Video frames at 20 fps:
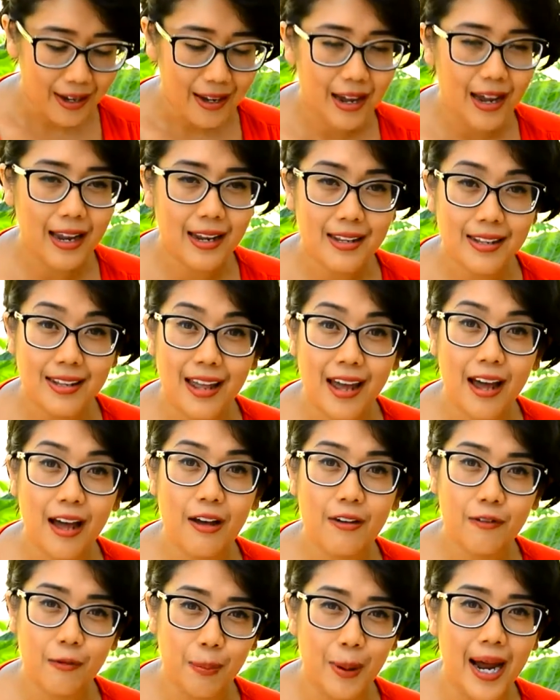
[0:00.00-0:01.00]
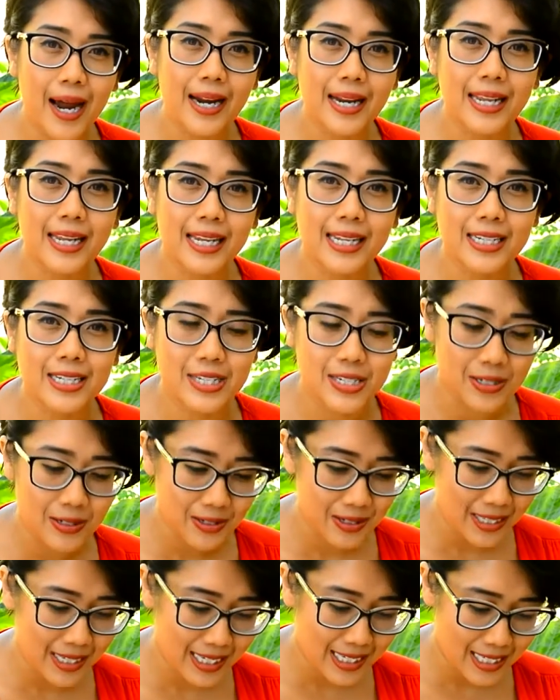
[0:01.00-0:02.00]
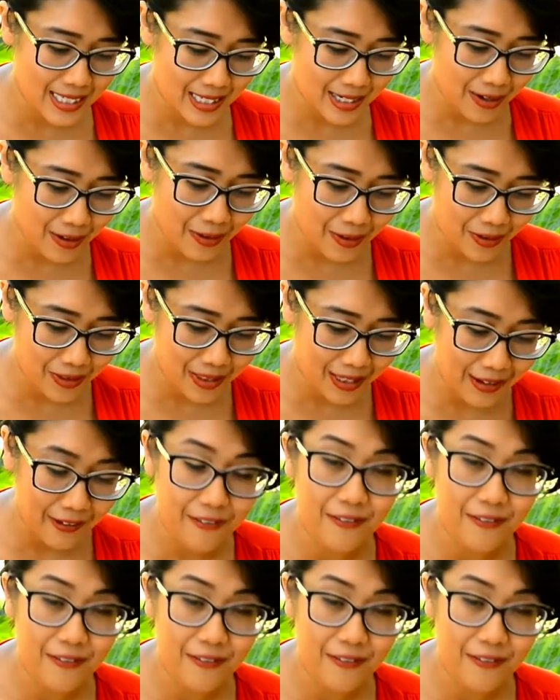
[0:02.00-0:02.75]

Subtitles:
I love biting into this earthy